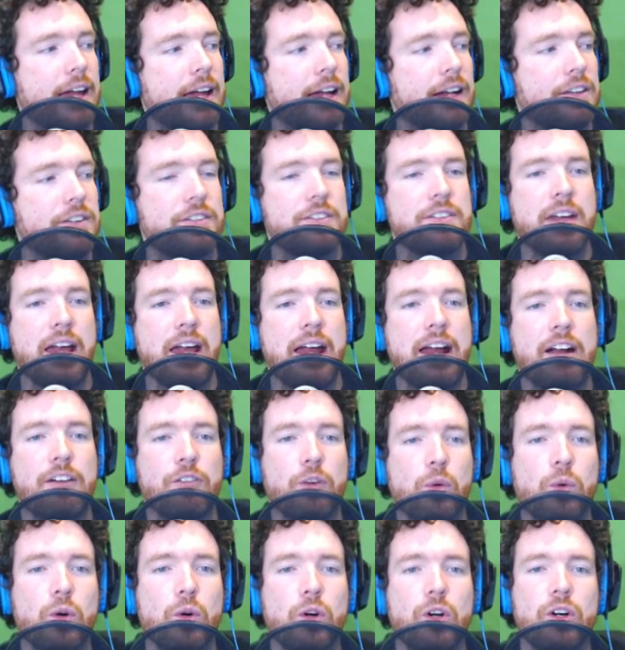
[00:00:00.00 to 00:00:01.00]
Thanks to
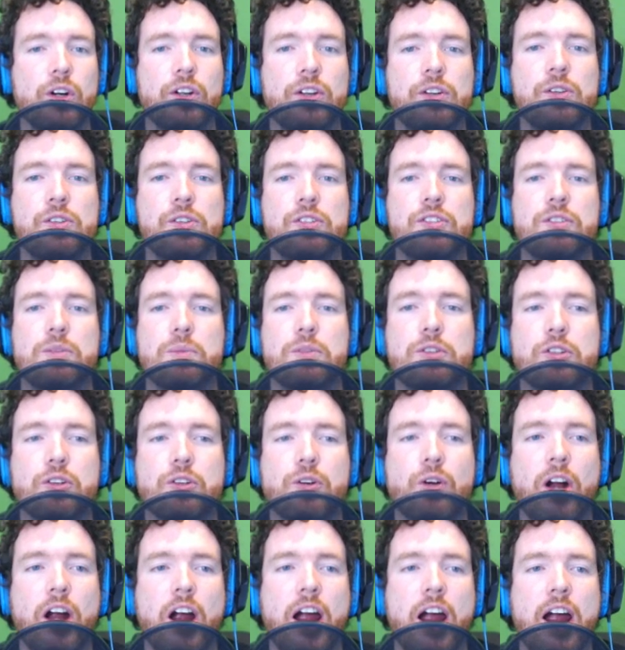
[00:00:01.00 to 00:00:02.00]
everyone who
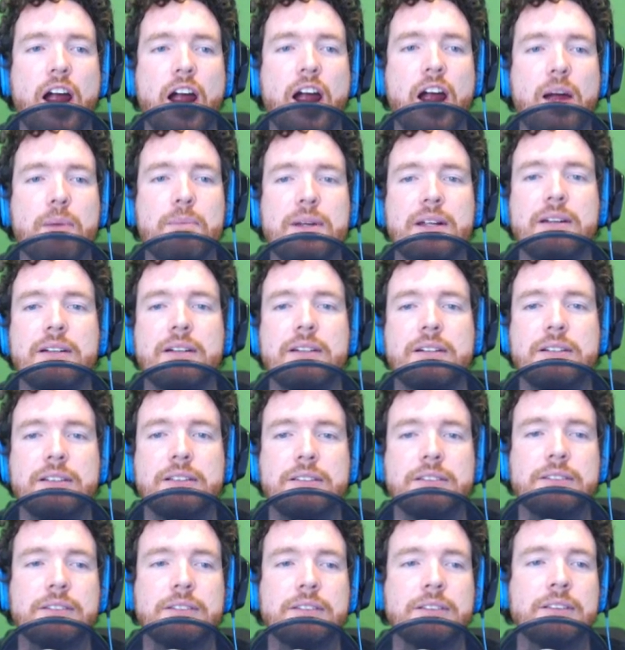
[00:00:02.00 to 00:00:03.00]
subscribed.
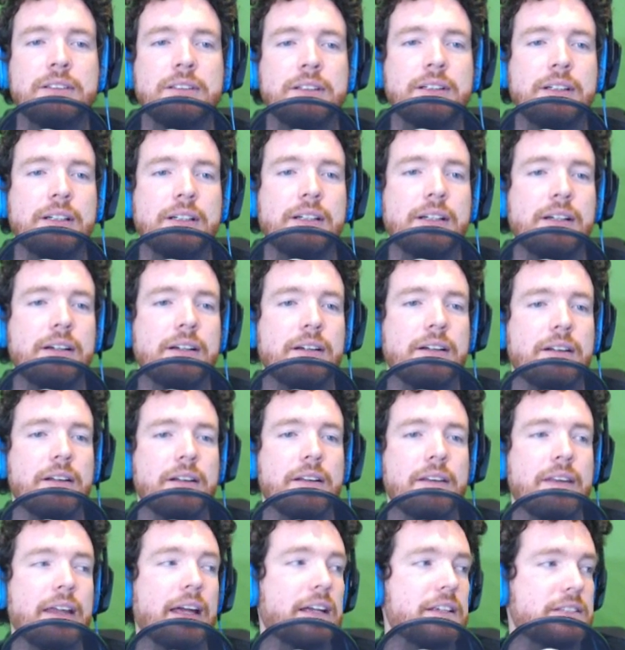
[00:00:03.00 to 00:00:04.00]

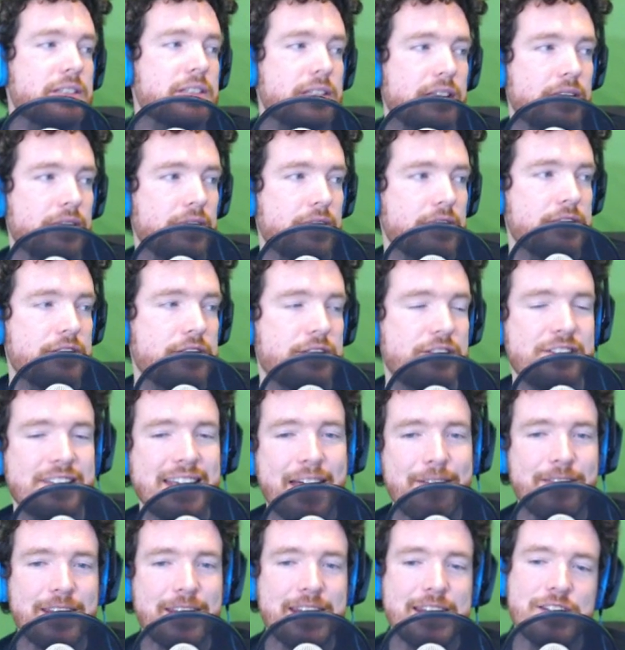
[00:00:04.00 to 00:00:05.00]
Thanks to the
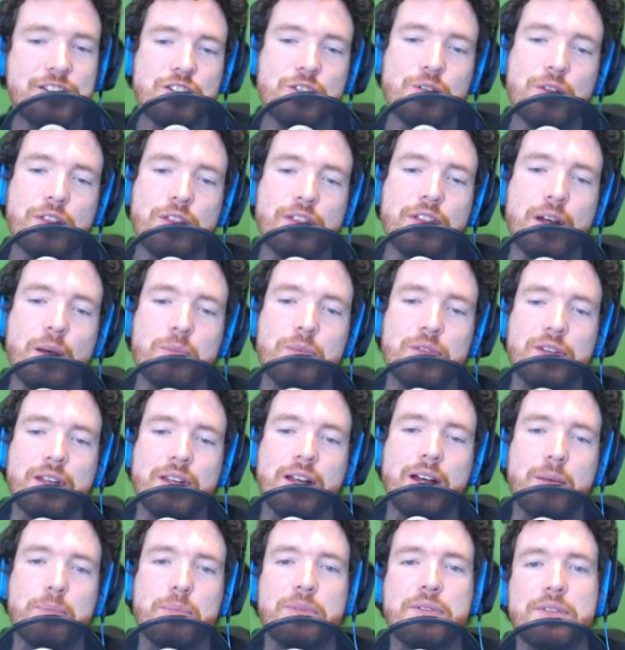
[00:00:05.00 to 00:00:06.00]
72 thumbs
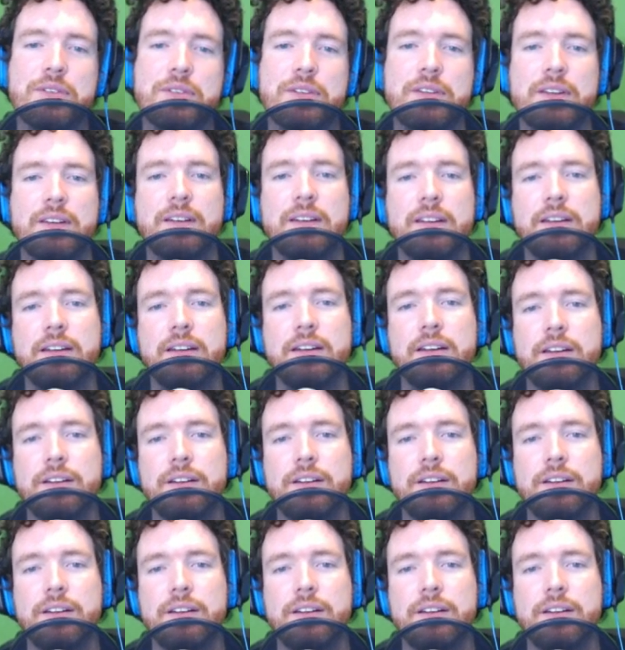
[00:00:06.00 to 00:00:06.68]
ups.